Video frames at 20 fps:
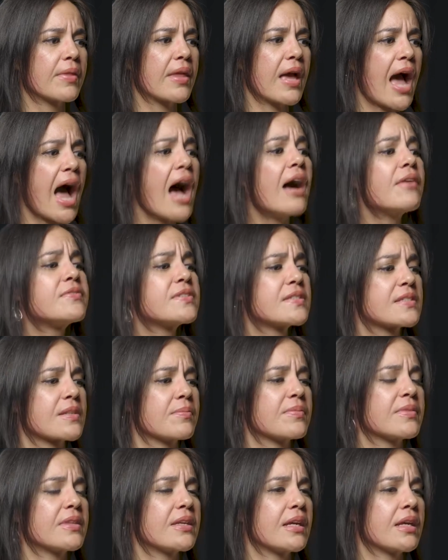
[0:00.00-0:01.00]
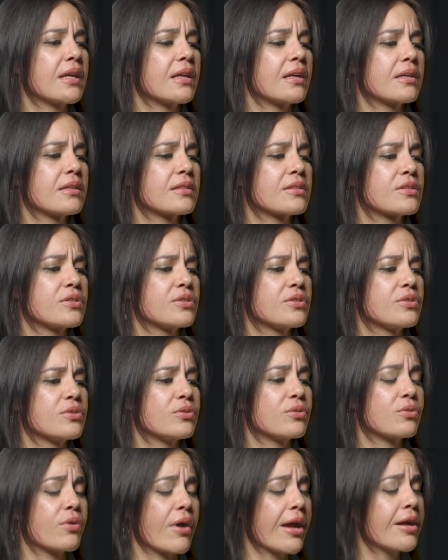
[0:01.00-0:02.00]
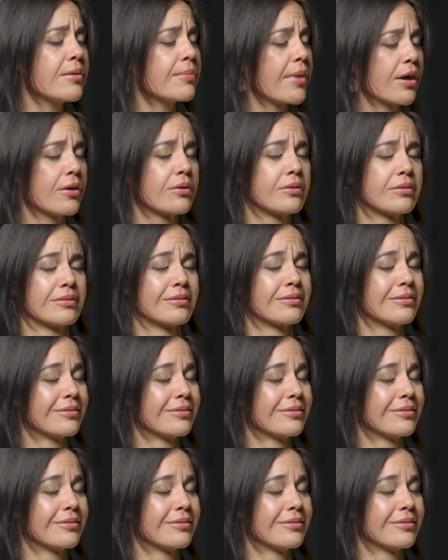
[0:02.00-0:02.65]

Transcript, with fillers: have something to cry about?